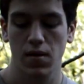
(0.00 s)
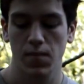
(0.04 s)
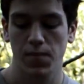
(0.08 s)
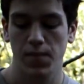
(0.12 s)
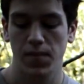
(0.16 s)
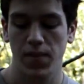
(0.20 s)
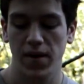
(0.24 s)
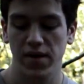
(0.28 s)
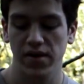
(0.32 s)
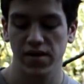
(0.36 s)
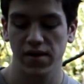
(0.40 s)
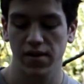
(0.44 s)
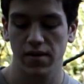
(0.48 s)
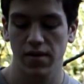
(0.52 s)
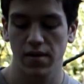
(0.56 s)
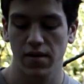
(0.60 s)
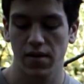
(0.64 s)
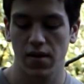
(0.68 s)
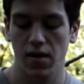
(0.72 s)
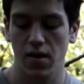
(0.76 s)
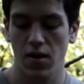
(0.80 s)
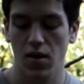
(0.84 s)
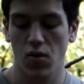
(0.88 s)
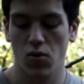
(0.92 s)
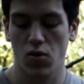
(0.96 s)
piece
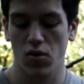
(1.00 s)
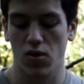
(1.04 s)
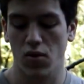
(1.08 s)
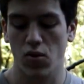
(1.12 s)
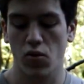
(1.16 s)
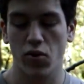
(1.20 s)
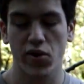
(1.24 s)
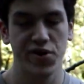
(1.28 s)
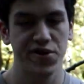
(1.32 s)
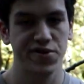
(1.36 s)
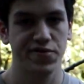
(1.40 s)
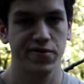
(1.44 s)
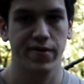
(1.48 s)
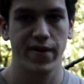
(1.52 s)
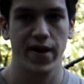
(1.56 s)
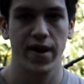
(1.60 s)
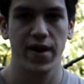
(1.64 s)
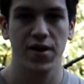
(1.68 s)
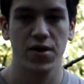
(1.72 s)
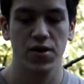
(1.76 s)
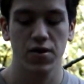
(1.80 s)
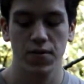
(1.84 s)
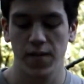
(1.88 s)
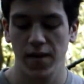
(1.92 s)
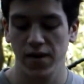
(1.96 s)
or orange
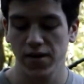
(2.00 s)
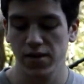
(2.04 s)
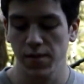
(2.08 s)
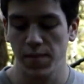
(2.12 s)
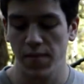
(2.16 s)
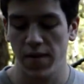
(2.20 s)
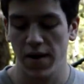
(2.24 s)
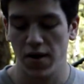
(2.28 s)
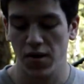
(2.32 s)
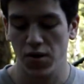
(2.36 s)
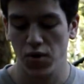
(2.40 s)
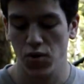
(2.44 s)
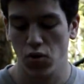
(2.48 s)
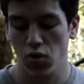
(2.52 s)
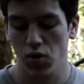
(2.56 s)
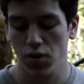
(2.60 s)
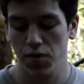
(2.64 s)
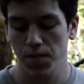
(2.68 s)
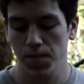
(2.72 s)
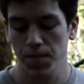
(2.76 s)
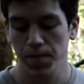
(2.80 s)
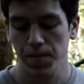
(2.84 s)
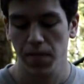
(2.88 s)
lanyard piece of paracord